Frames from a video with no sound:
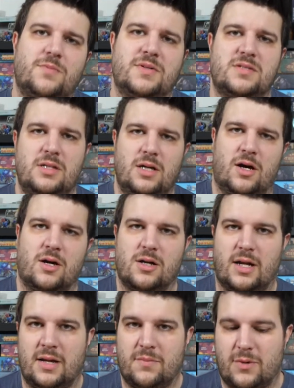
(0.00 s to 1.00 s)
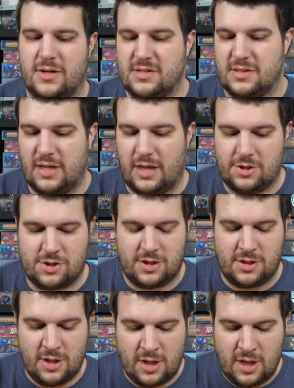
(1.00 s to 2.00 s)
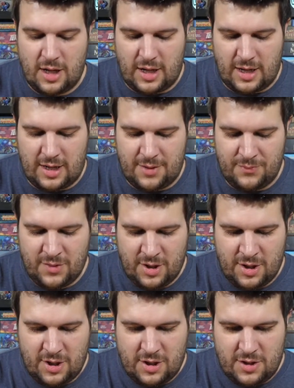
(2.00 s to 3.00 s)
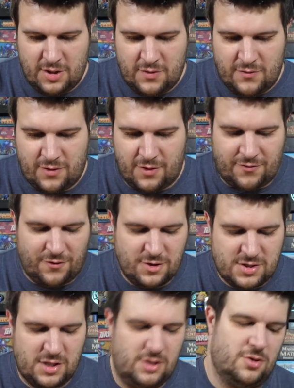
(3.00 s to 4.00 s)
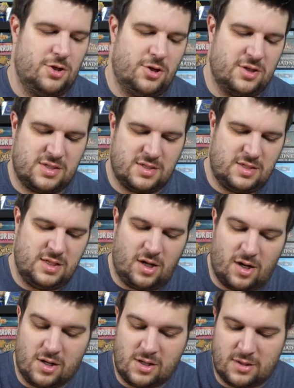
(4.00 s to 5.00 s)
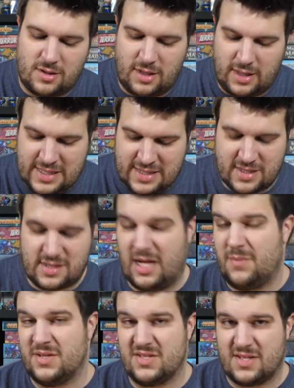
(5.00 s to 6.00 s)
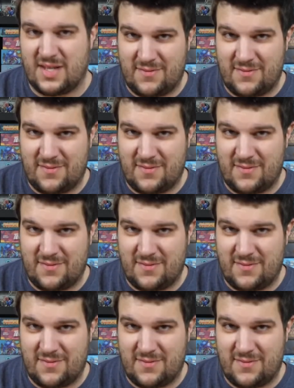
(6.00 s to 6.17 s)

is the art and presentation. The first thing you'll notice is the art in this game is